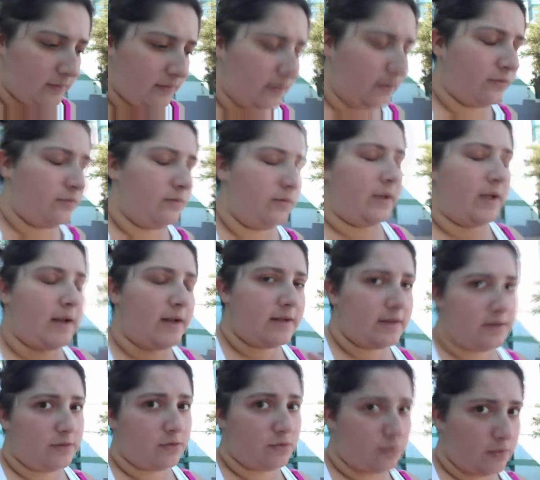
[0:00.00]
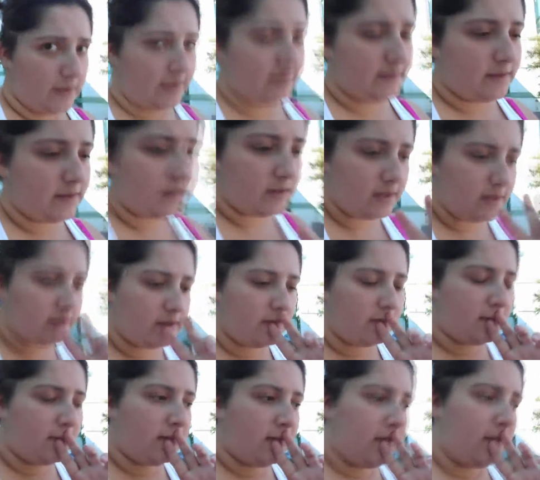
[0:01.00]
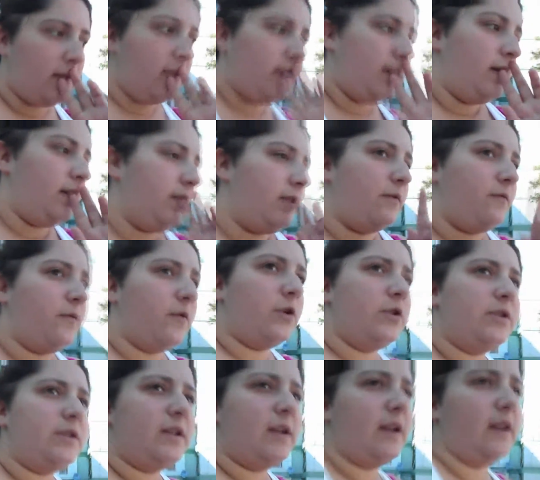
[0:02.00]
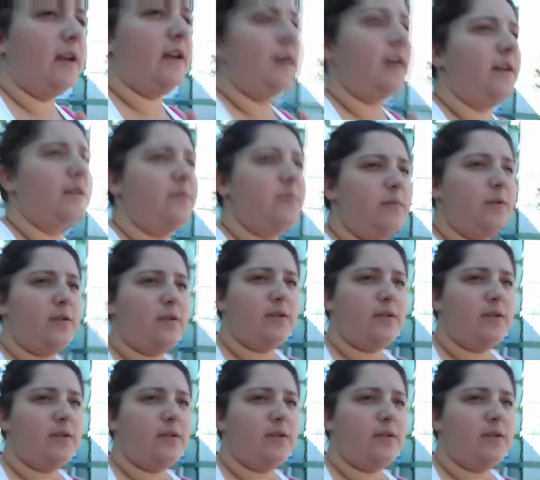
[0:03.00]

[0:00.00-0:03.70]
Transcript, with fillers: No, we got it done twice. The first time